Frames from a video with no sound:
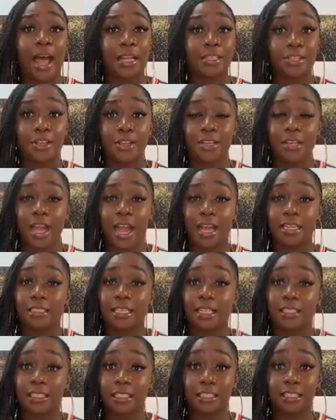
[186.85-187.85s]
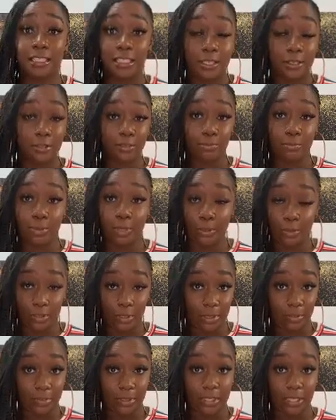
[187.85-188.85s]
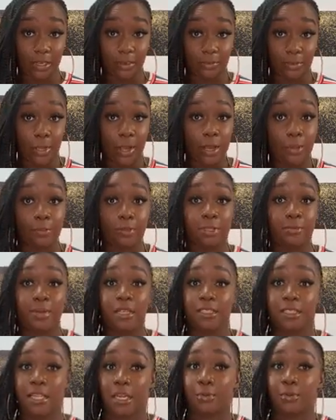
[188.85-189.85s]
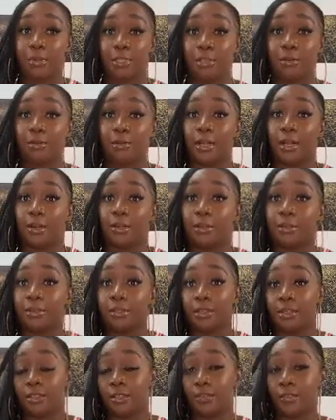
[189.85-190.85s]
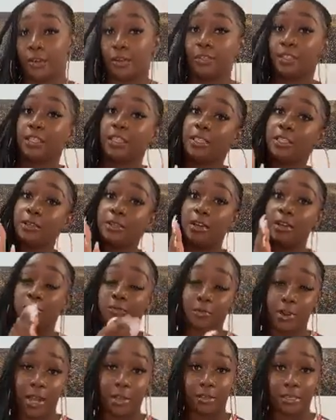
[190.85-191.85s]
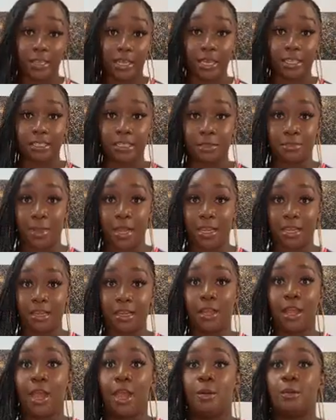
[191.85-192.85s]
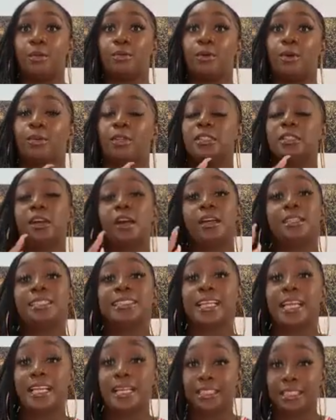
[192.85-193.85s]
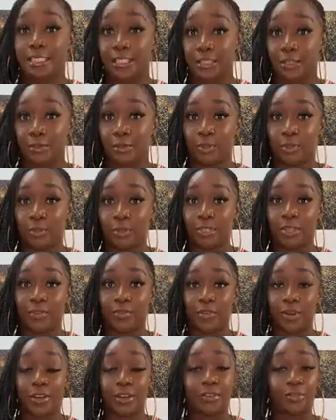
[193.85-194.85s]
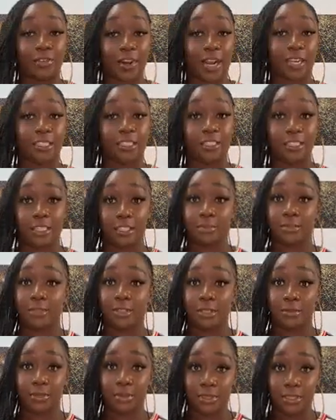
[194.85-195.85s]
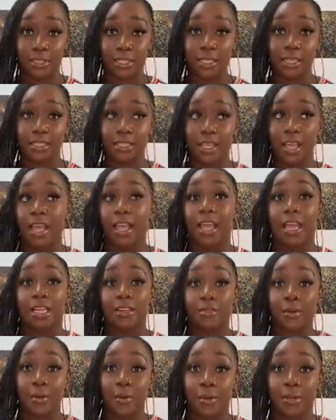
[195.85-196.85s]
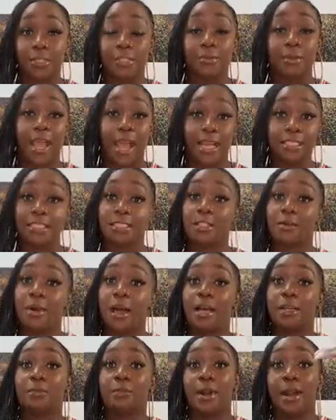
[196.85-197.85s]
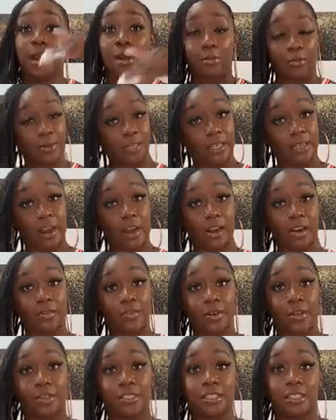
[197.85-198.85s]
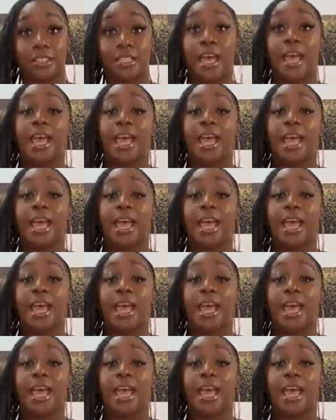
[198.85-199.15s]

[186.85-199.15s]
I tell you guys that these skills build on themselves, which means that when you learn the first skill of rounding and estimating, we rolled into our second skill, which was converting fractions, decimals, and percents. And of course, you had to know how to round. We did our conversions.